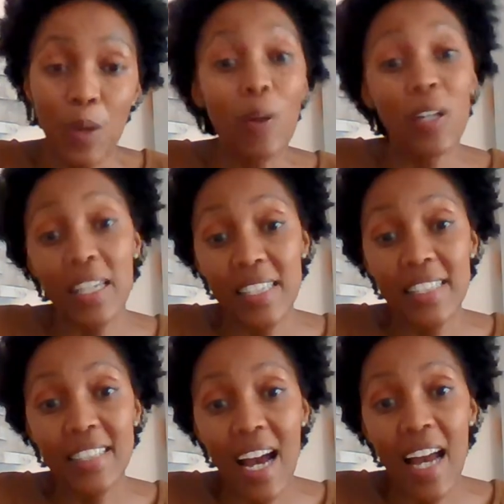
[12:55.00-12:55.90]
Or at
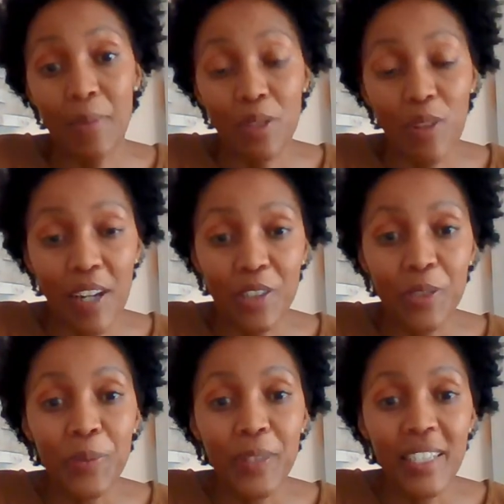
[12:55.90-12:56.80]
least I am trying
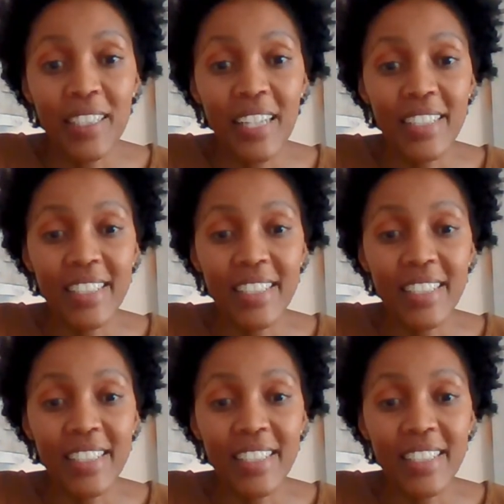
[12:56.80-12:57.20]
to be in that